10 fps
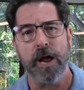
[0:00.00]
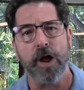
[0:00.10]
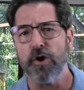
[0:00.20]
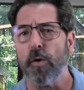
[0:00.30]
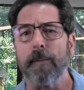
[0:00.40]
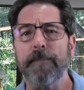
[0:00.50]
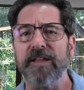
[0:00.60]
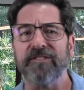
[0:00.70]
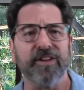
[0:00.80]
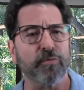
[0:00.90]
Your
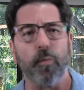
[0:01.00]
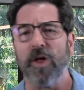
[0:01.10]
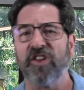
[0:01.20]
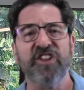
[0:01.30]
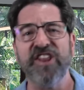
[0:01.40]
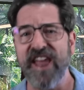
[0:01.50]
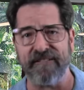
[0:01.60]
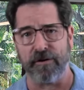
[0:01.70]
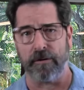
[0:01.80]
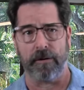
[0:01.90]
business will
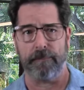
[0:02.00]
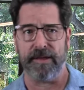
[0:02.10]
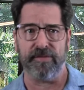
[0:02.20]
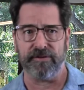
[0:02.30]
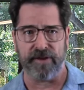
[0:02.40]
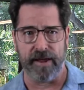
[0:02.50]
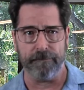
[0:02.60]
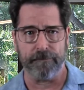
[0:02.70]
never be the same.